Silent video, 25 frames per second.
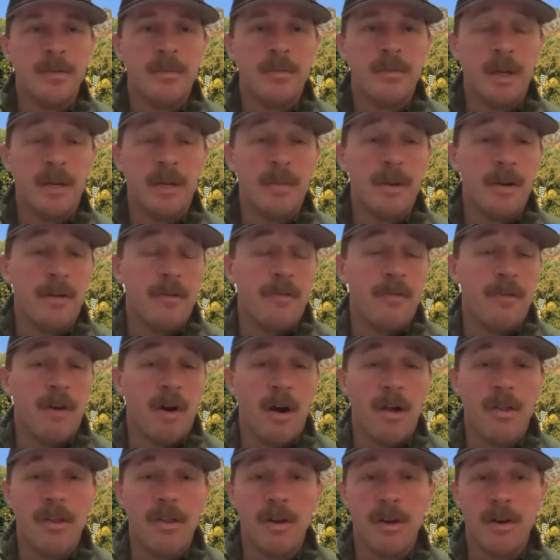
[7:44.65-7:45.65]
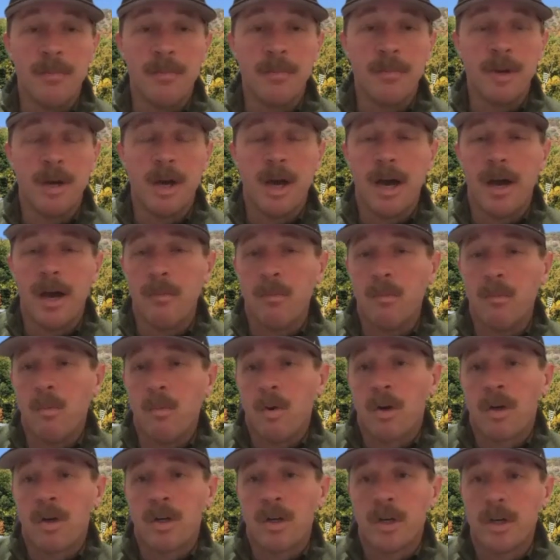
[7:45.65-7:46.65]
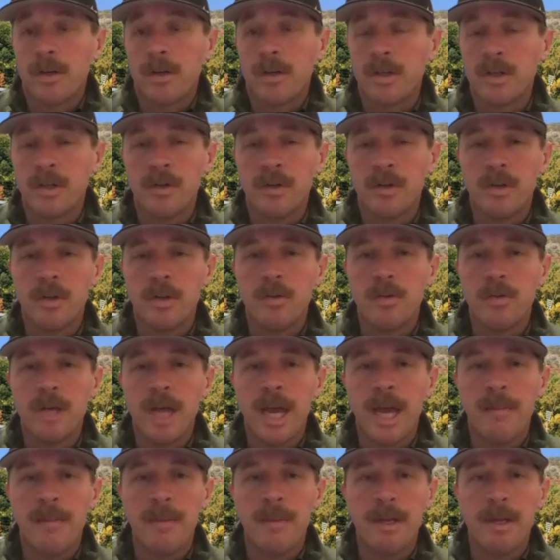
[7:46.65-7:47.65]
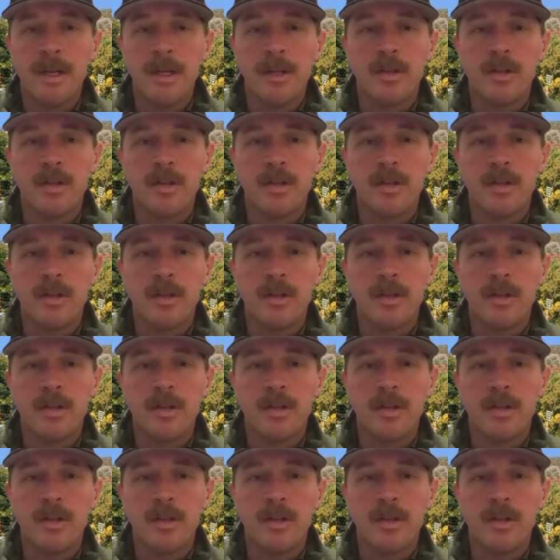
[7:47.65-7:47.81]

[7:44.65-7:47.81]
make a better father, worker, you name it.